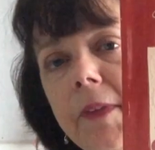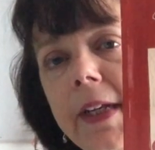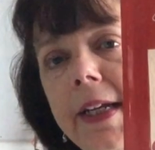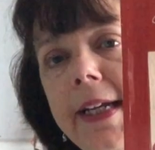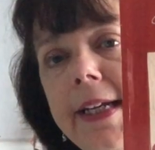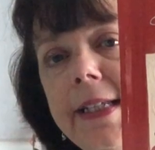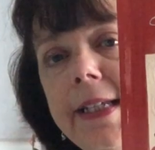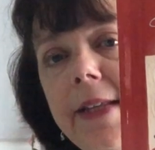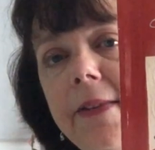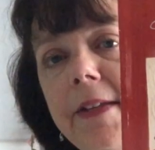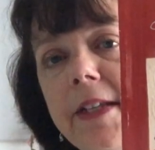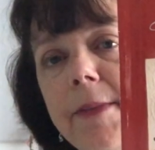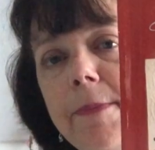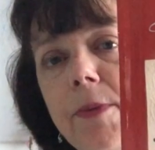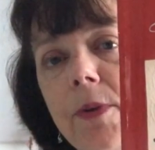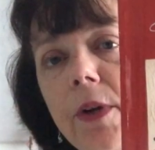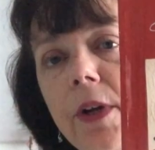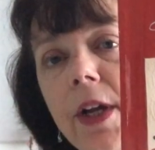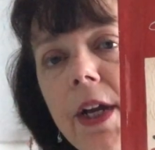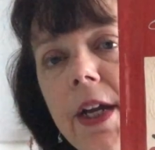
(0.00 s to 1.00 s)
He's in this
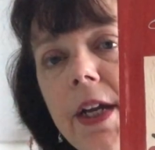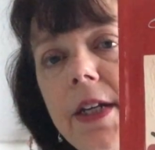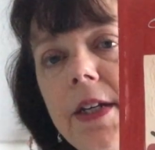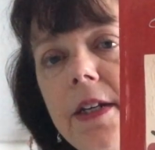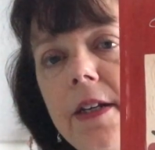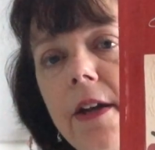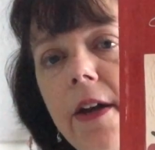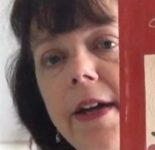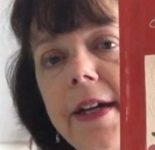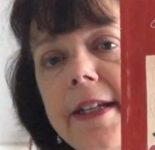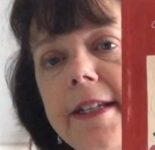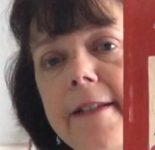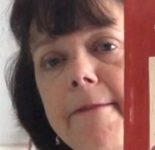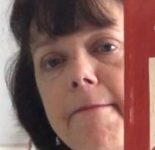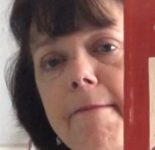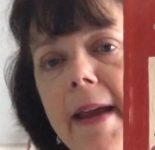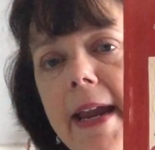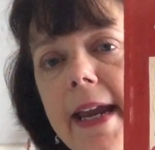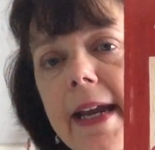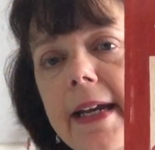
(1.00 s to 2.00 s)
book, Nice
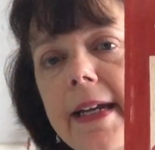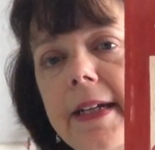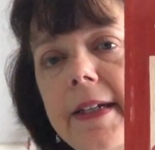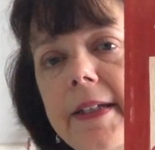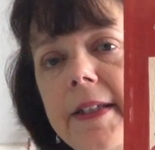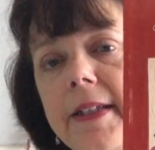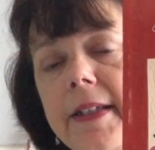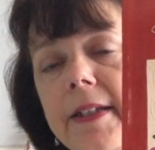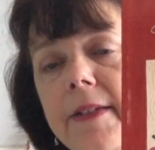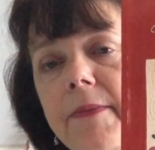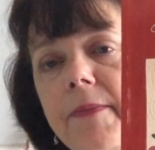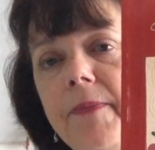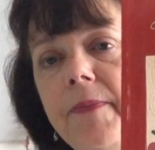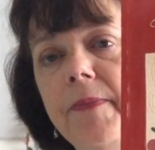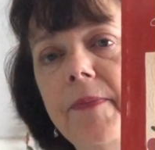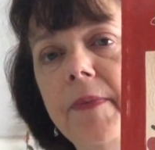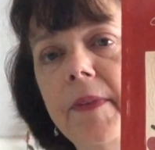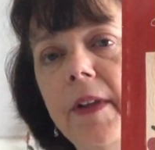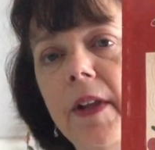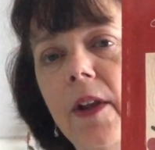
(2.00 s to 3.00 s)
Mix,
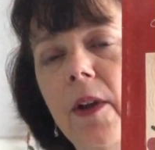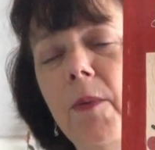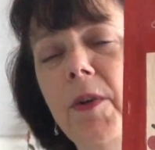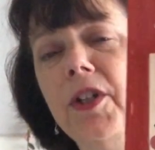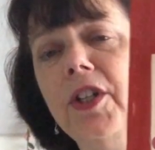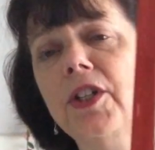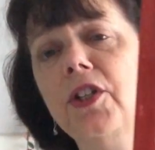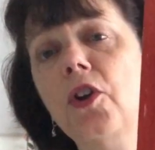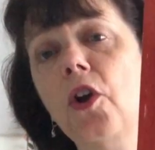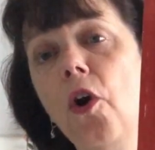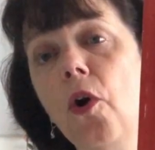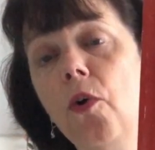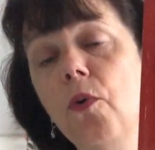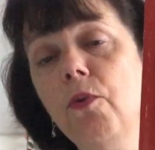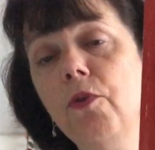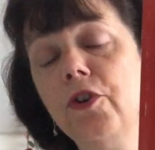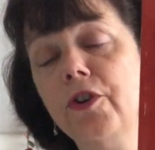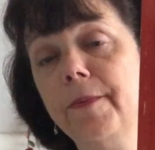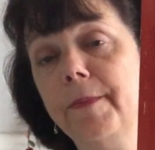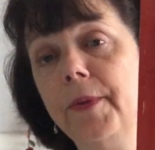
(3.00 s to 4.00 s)
which is an
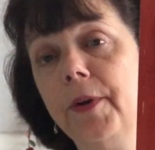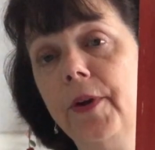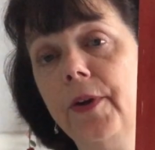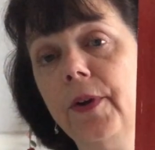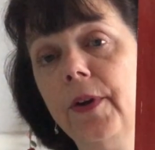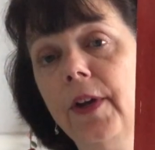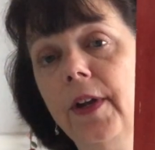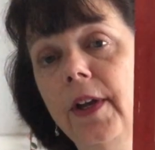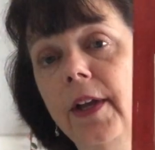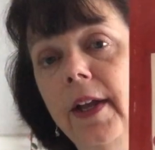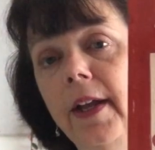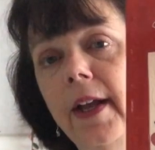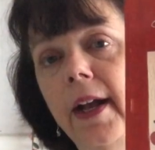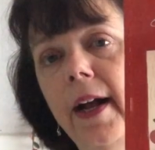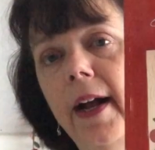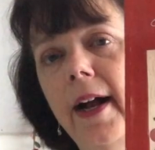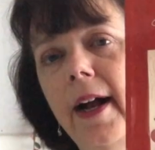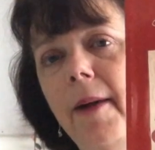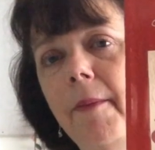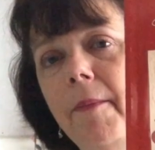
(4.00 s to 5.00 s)
older book.
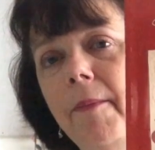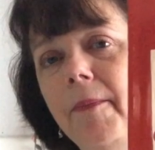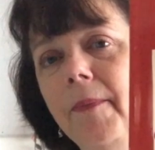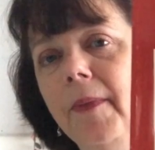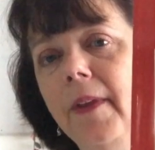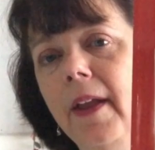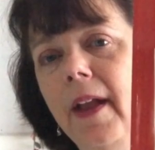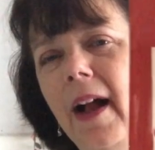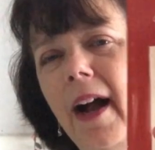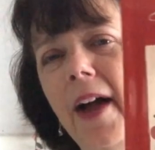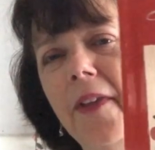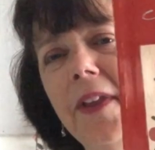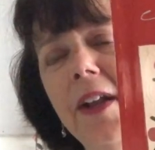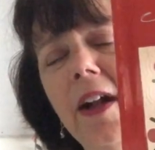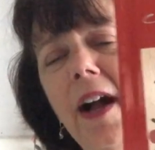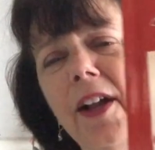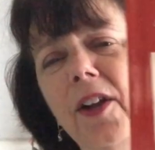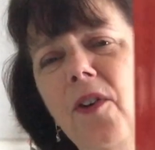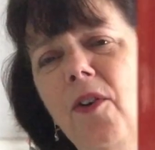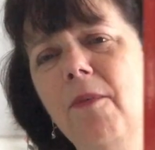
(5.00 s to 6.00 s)
I think
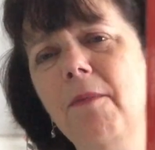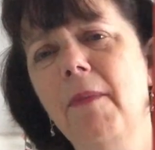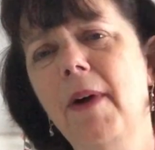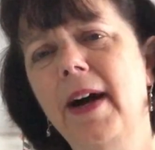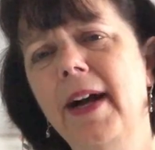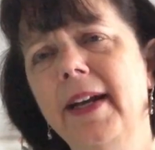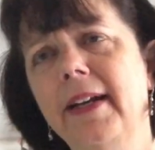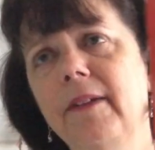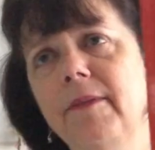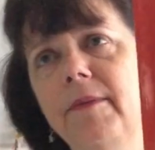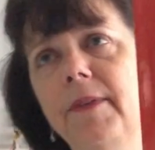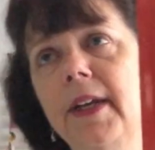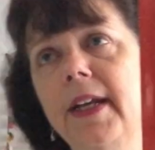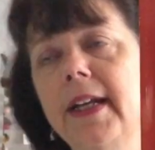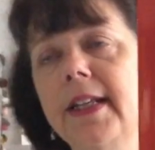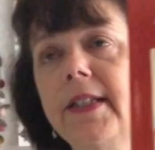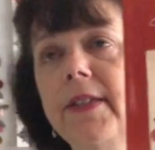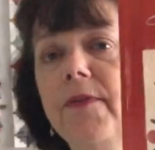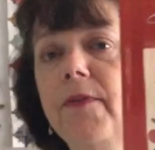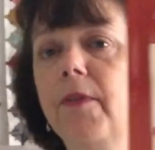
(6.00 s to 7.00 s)
I got mine
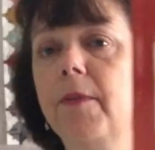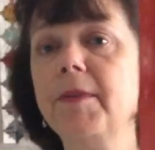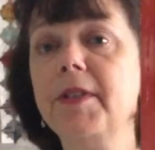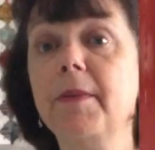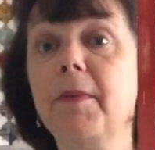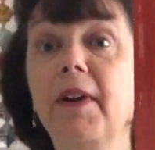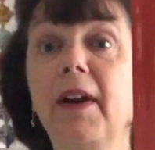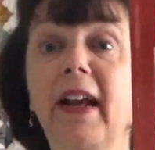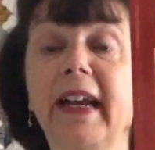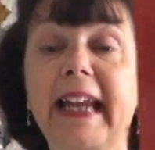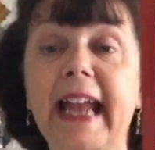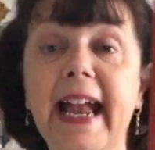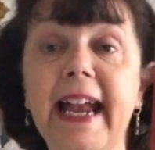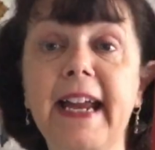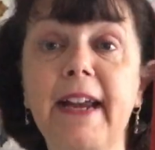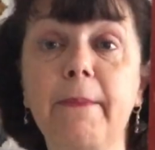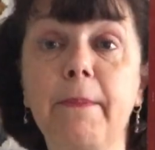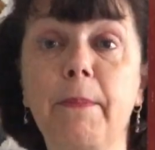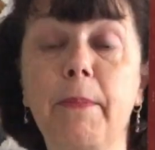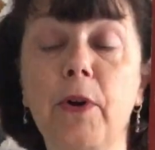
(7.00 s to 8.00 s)
from somewhere like
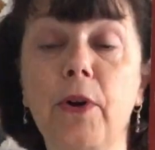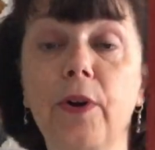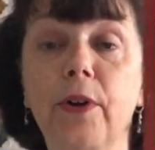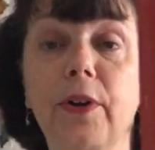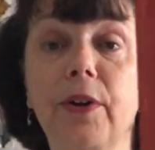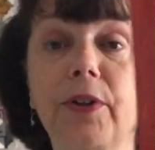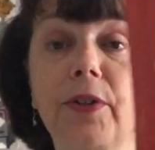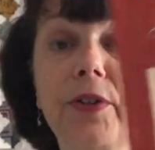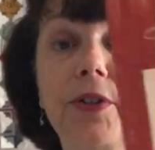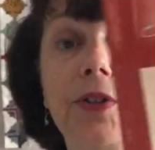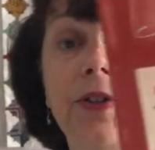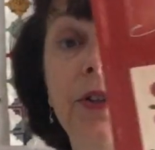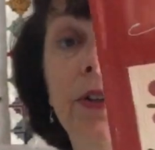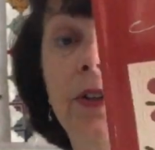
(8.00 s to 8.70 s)
A Books.